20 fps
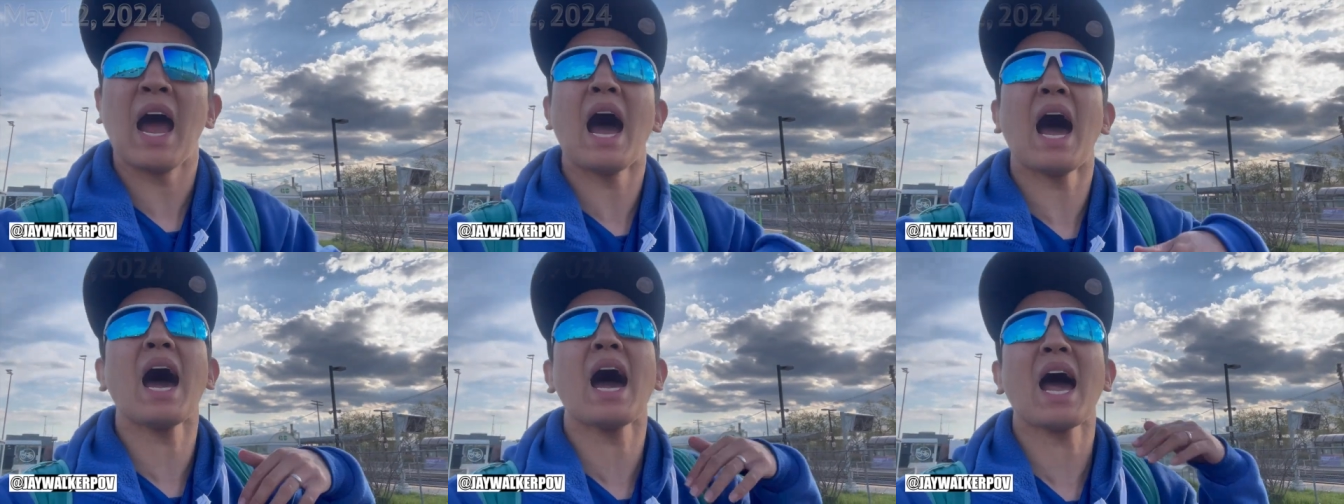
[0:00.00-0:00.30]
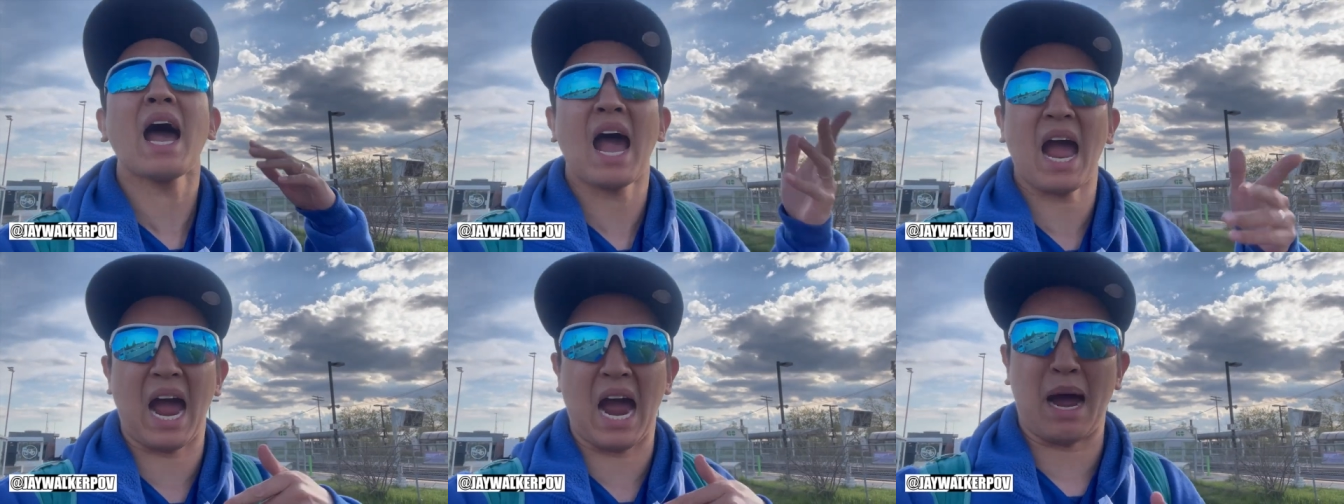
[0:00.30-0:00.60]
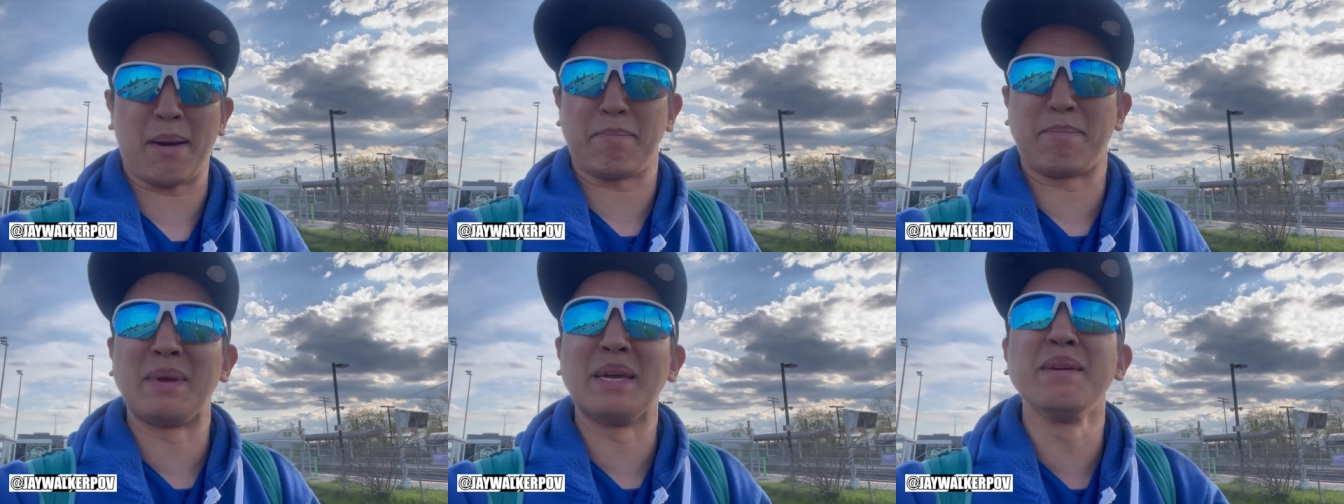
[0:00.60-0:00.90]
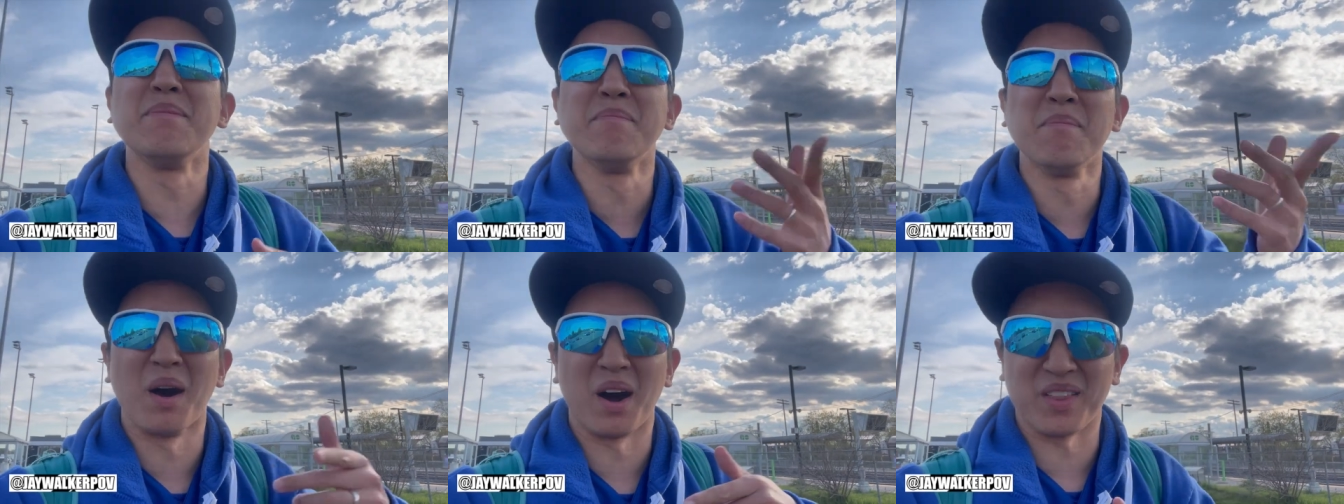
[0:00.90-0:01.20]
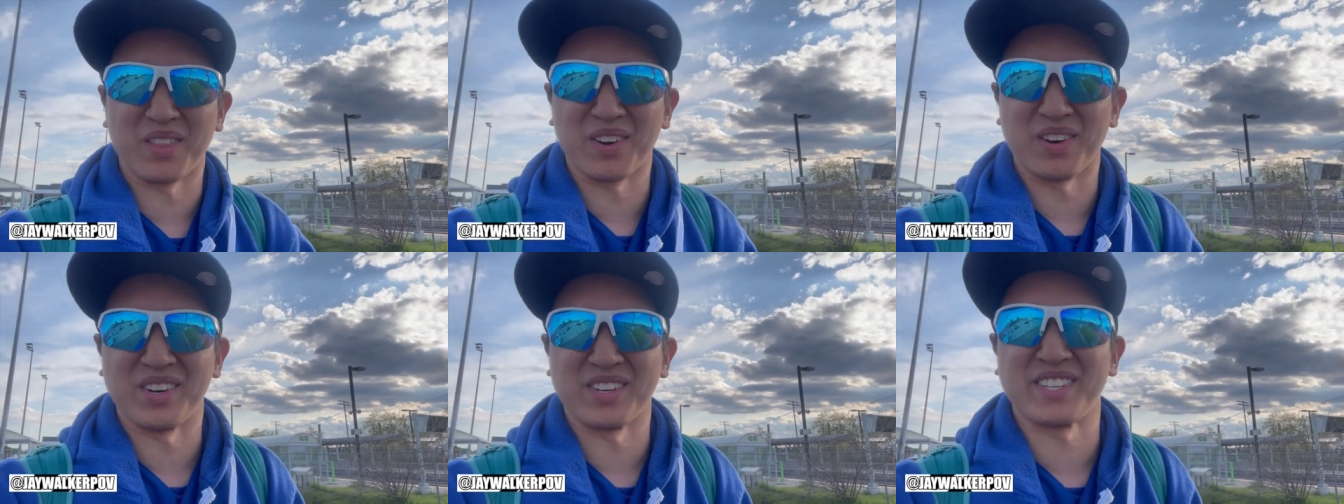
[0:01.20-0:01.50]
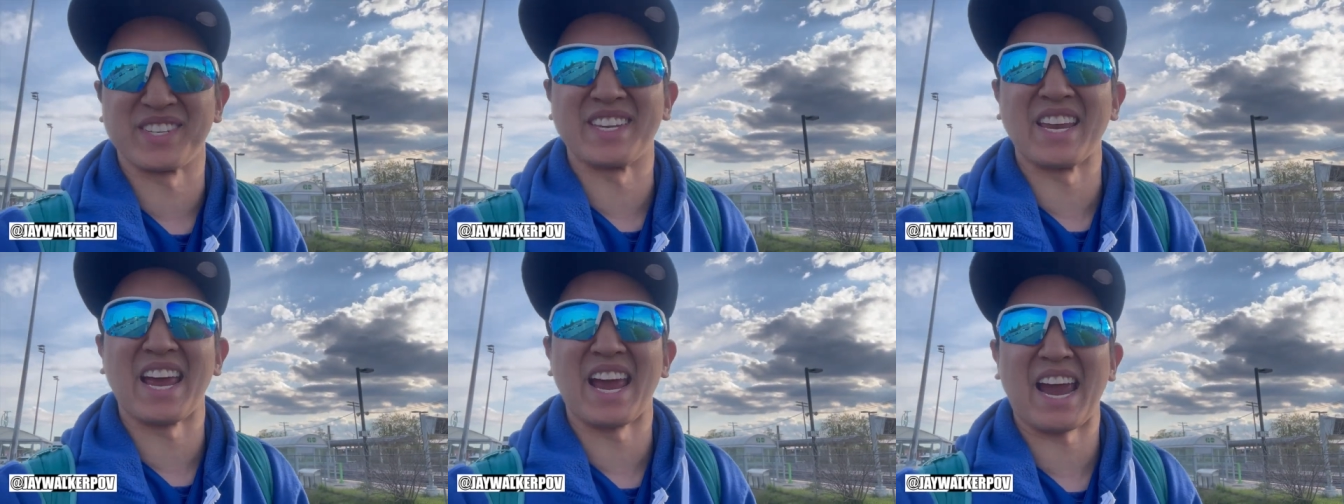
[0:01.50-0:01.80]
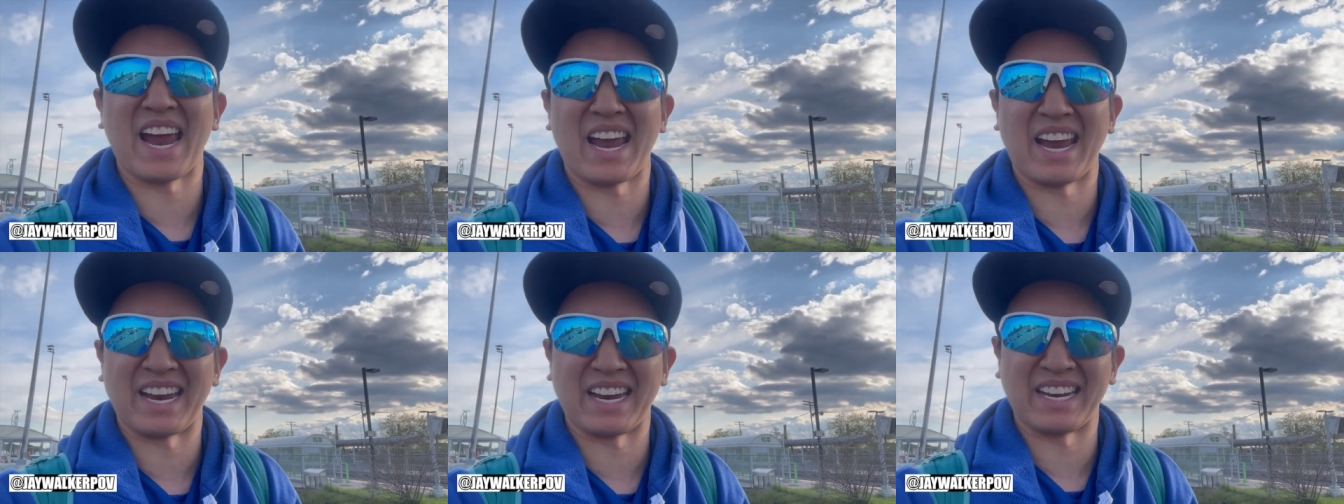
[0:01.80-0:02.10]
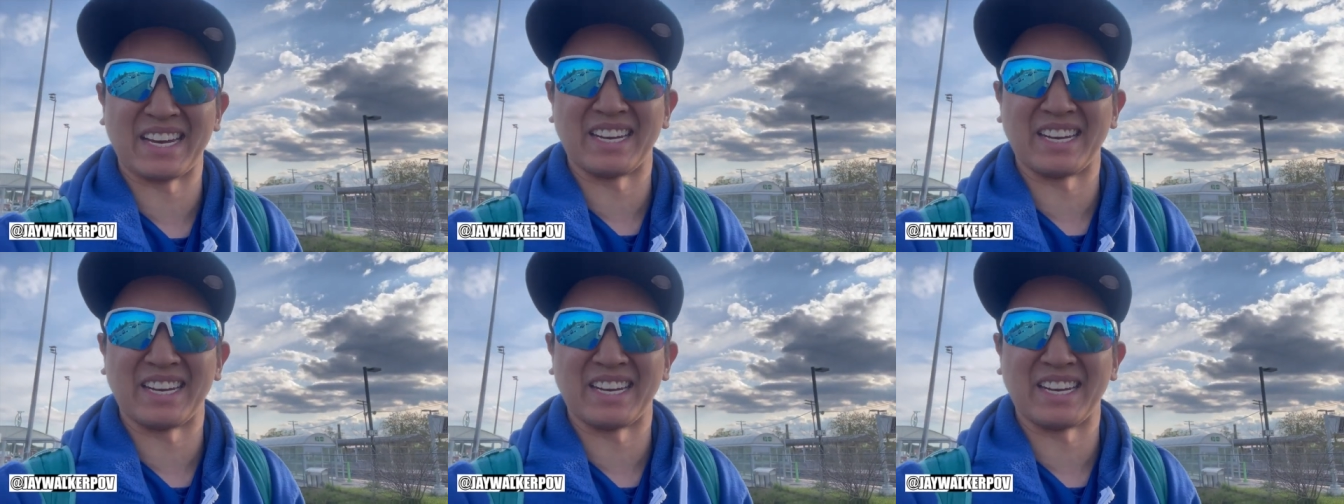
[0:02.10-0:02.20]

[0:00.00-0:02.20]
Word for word: a happy Mother's Day.